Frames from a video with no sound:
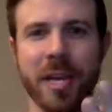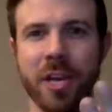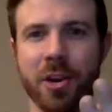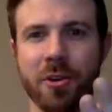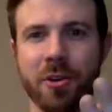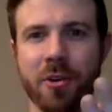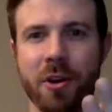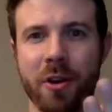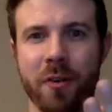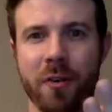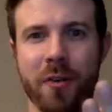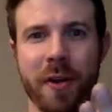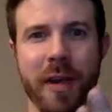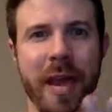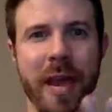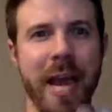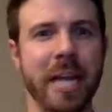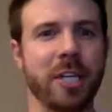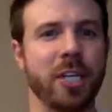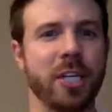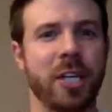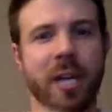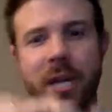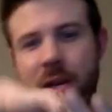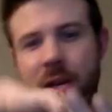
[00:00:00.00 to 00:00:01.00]
your
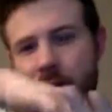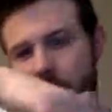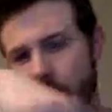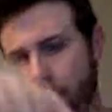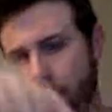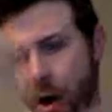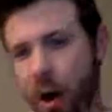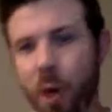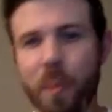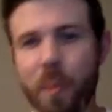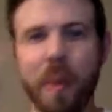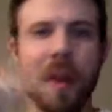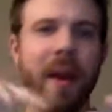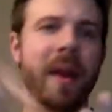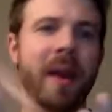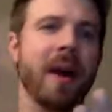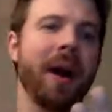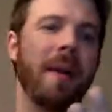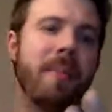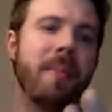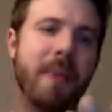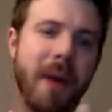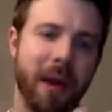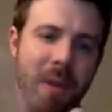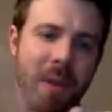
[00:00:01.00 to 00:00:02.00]
notification and who are opening
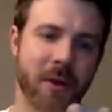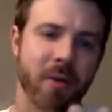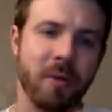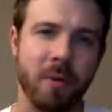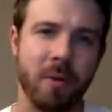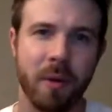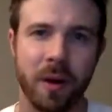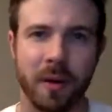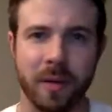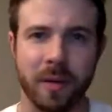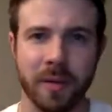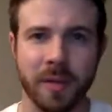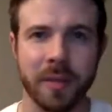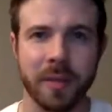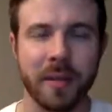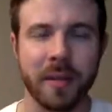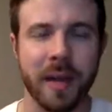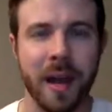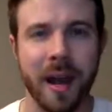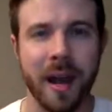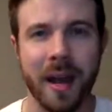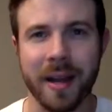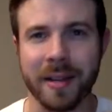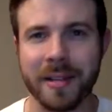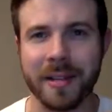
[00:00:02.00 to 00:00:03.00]
up and who are
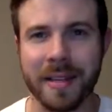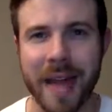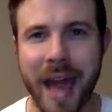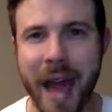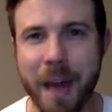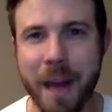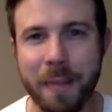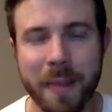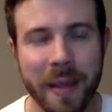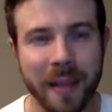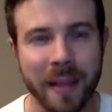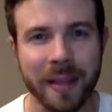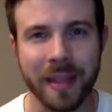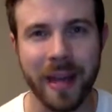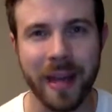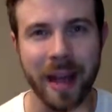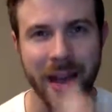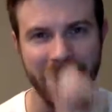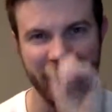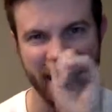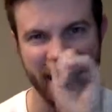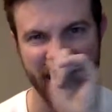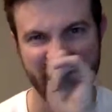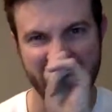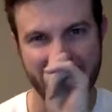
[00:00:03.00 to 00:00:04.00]
tapping like,
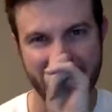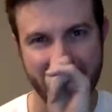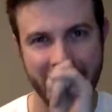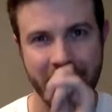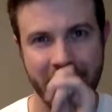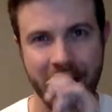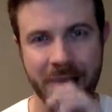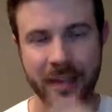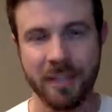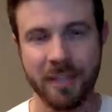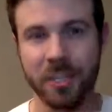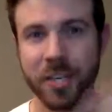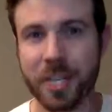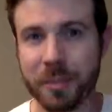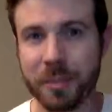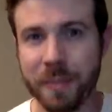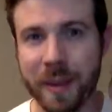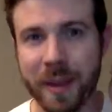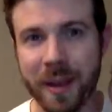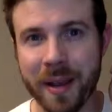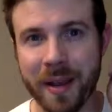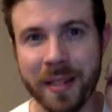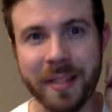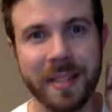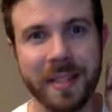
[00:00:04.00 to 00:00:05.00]
just
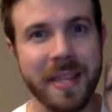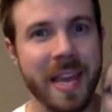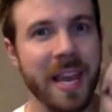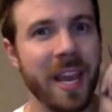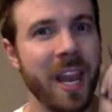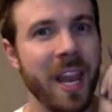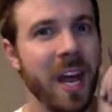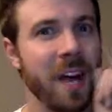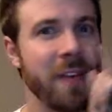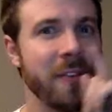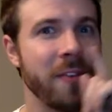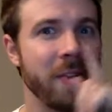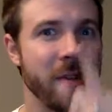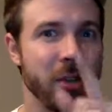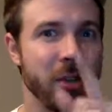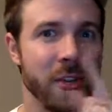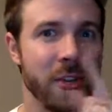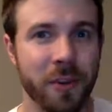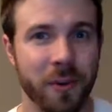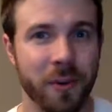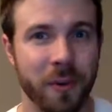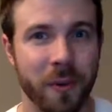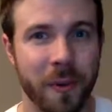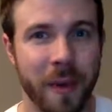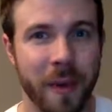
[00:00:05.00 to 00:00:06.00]
because they love you.